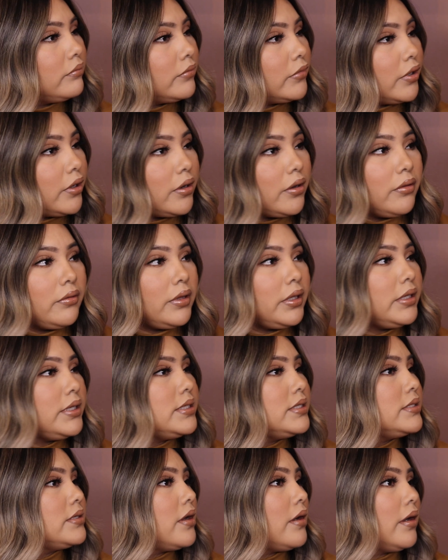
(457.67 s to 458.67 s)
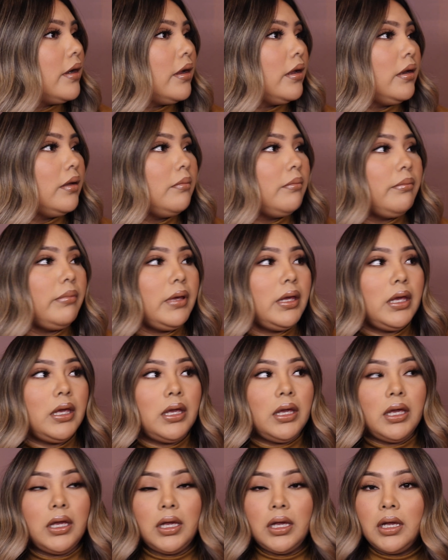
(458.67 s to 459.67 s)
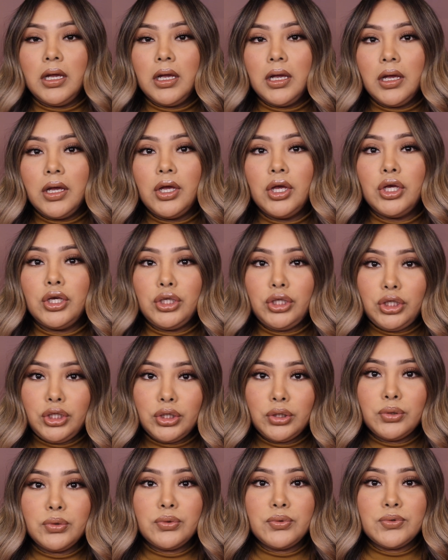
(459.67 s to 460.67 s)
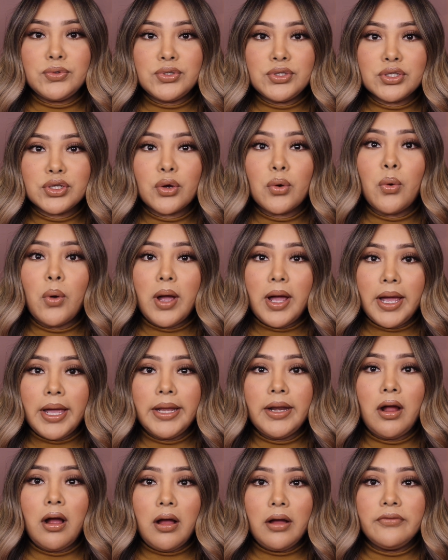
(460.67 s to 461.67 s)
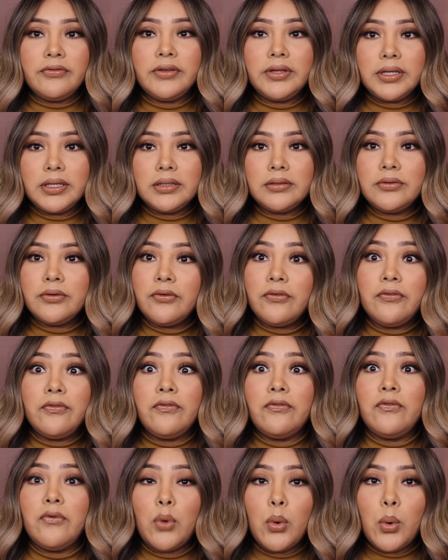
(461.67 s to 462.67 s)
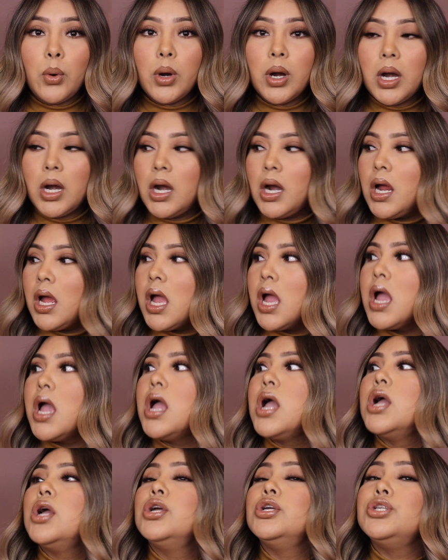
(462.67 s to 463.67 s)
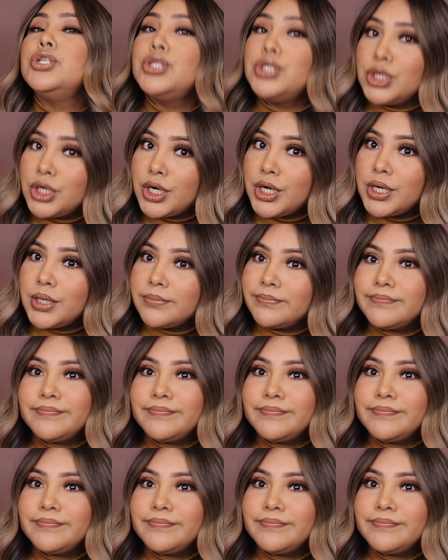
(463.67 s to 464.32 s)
girl, these are gonna be used quite often for sure.